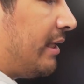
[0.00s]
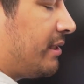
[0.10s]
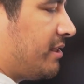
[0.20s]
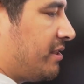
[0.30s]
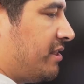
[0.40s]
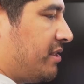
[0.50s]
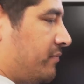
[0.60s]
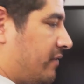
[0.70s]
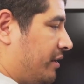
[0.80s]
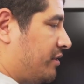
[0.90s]
write consistency is
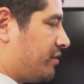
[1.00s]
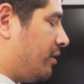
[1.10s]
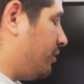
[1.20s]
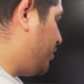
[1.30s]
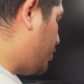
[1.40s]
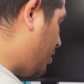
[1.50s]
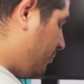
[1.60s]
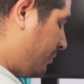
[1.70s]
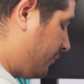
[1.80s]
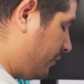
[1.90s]
very solid.
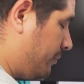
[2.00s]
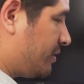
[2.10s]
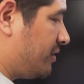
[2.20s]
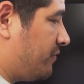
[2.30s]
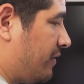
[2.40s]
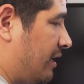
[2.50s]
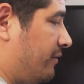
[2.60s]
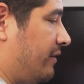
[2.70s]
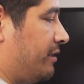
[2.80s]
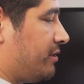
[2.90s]
General performance is
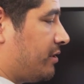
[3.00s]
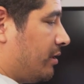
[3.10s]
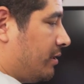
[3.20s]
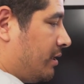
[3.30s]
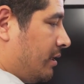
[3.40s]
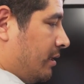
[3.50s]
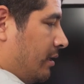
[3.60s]
very, very solid.